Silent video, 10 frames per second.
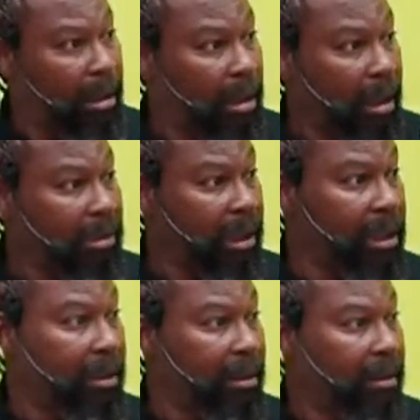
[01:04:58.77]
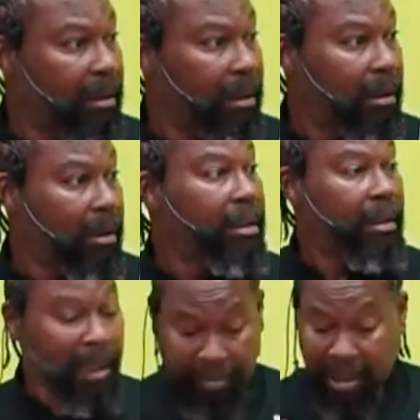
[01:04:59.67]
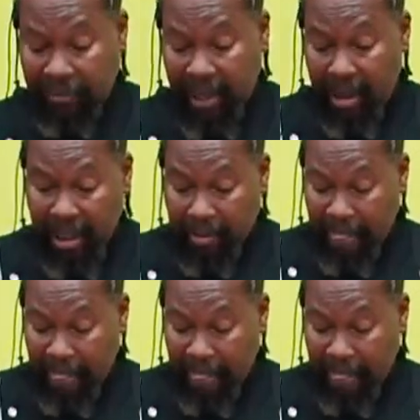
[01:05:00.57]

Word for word: I'm sorry. Yeah, Mr. Fleming